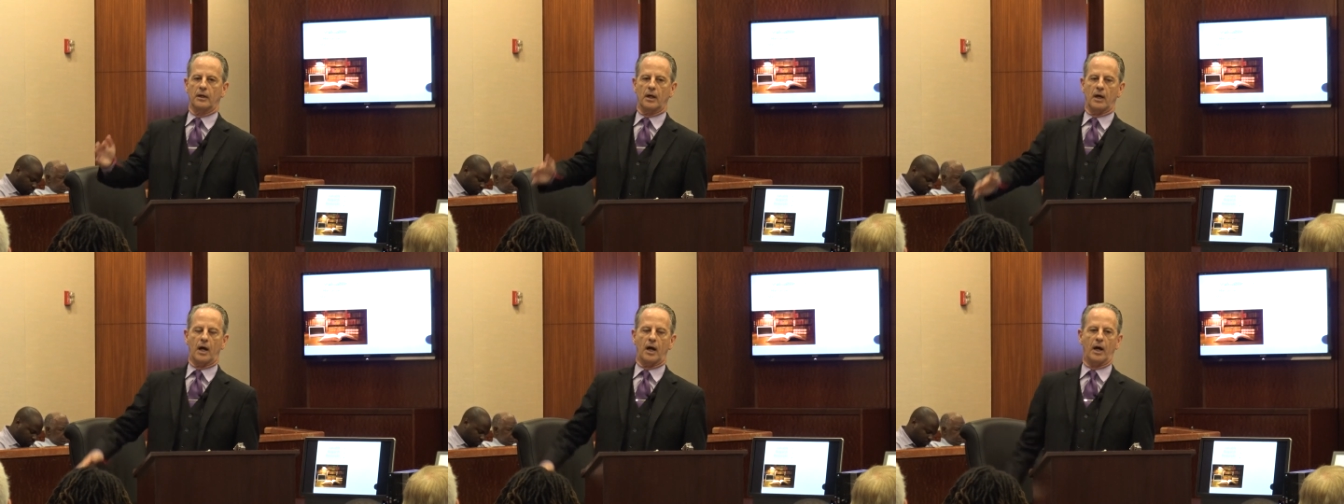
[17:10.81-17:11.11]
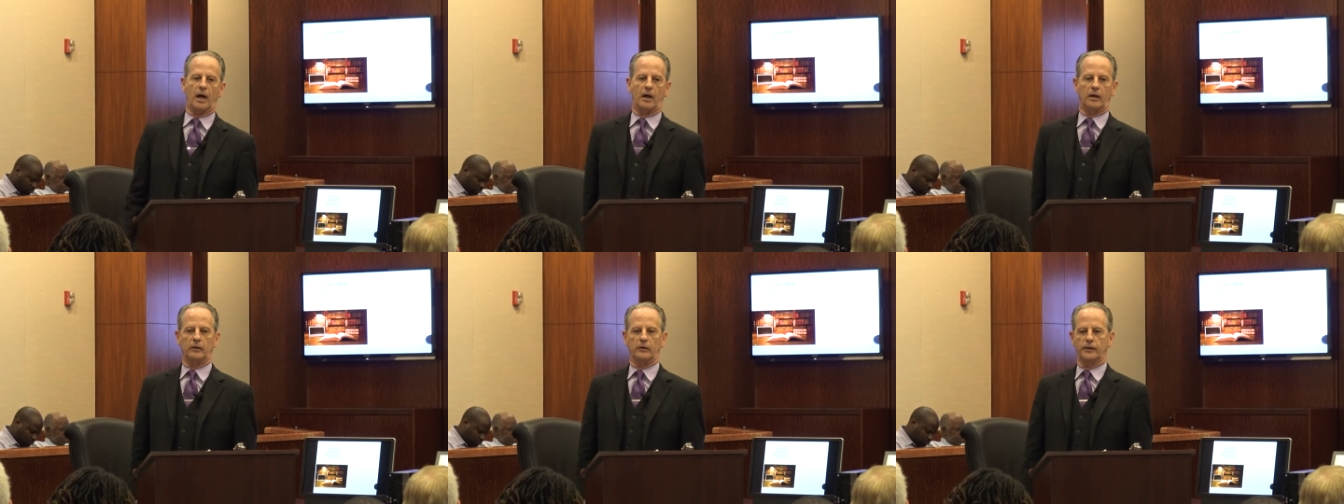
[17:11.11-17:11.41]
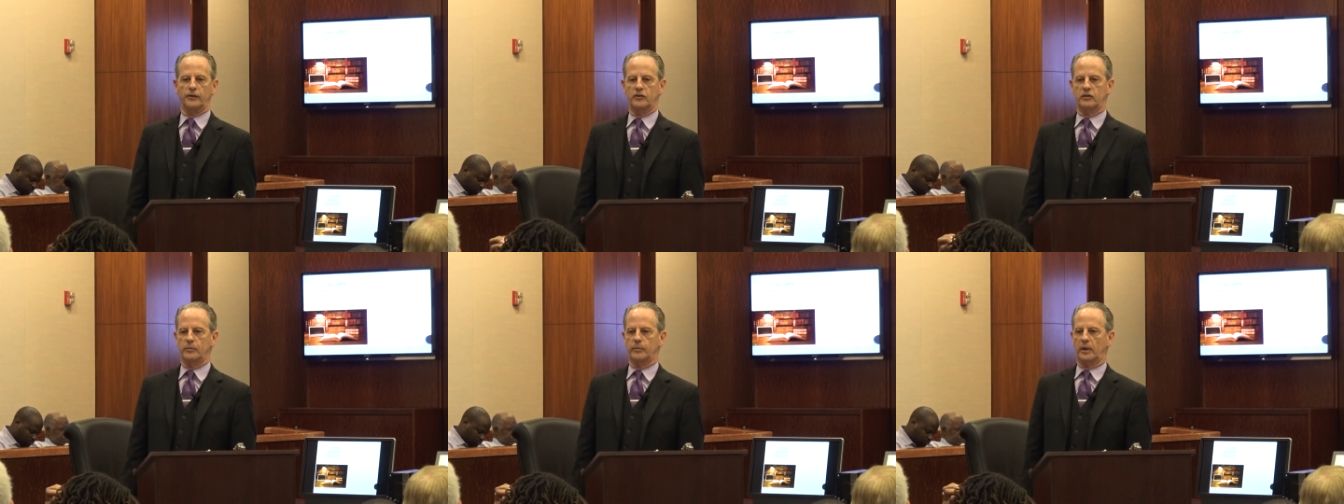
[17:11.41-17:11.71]
Uh,
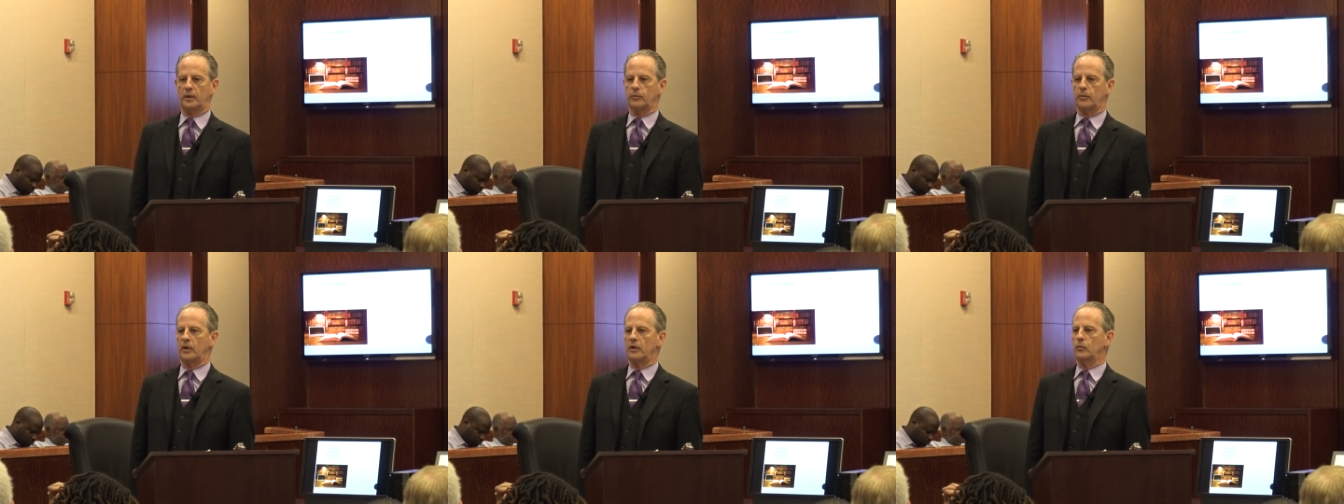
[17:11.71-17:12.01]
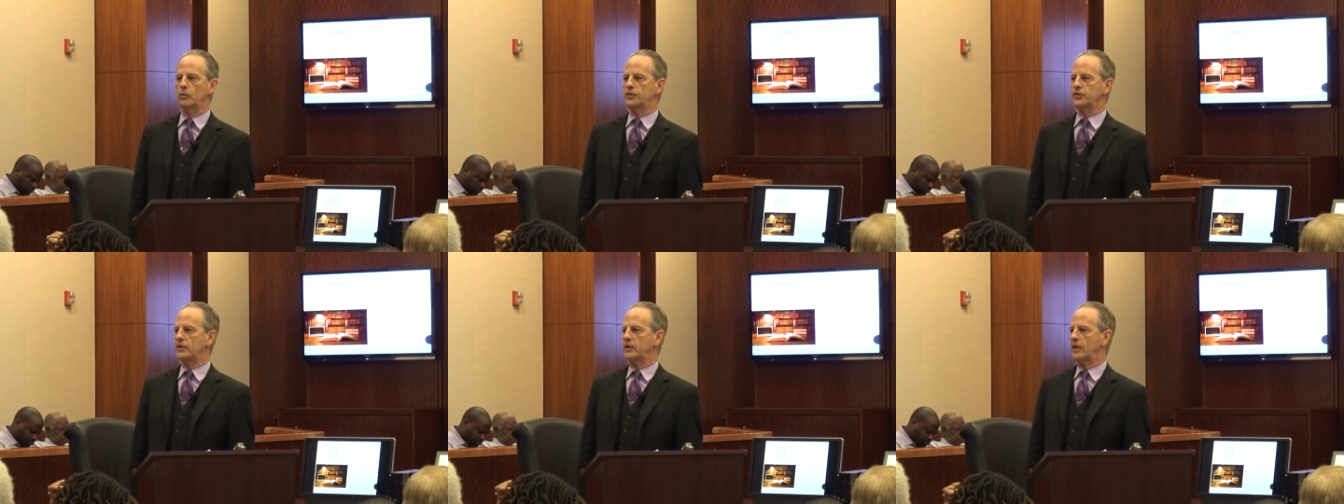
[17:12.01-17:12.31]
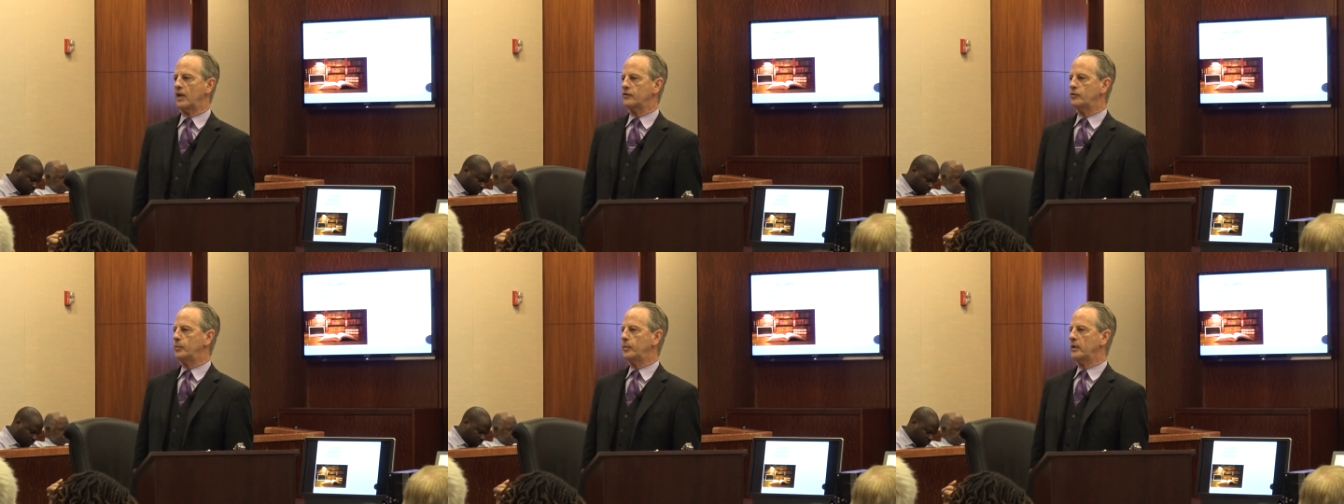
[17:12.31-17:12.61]
Lisa McMinn was the
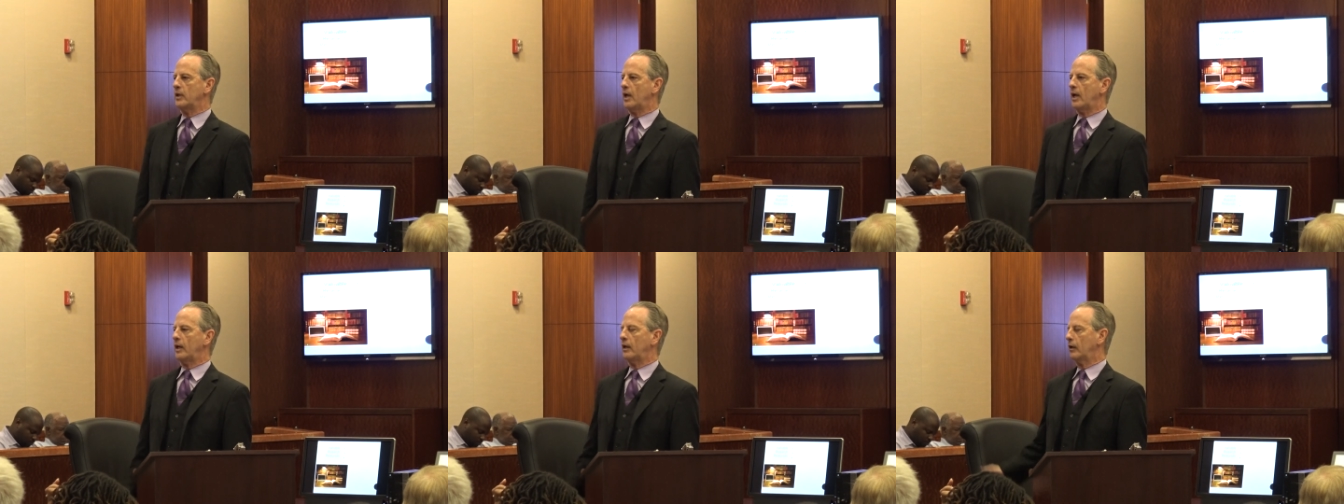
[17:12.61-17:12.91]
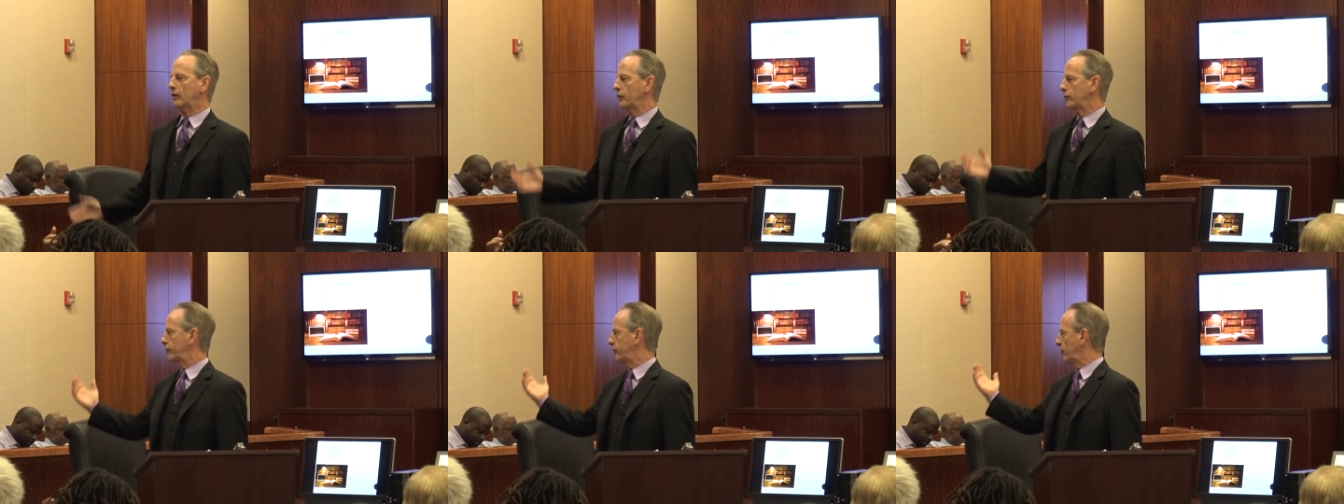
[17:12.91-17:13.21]
S P A.